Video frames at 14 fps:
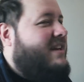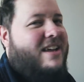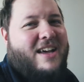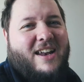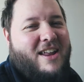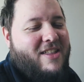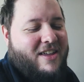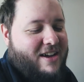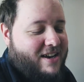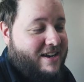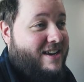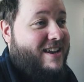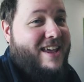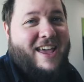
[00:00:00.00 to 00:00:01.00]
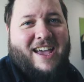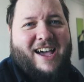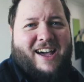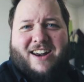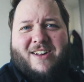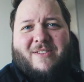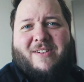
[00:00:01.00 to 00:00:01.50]
No, I don't think I did.
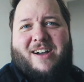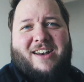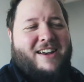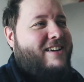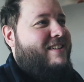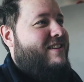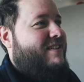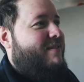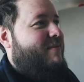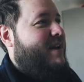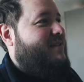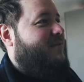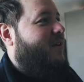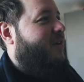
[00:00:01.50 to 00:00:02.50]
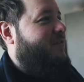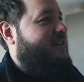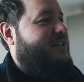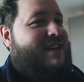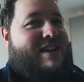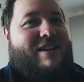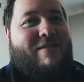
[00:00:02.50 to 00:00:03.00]
I don't know why I didn't, because it's an amazing. Well,
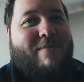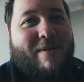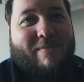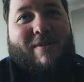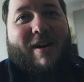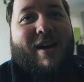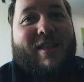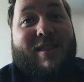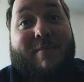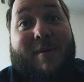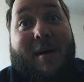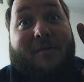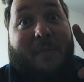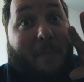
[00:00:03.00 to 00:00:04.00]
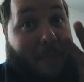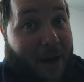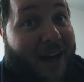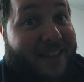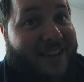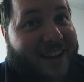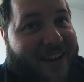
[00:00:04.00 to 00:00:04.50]
obviously, you remember the Burb's
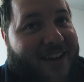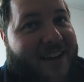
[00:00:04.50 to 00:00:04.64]
birthday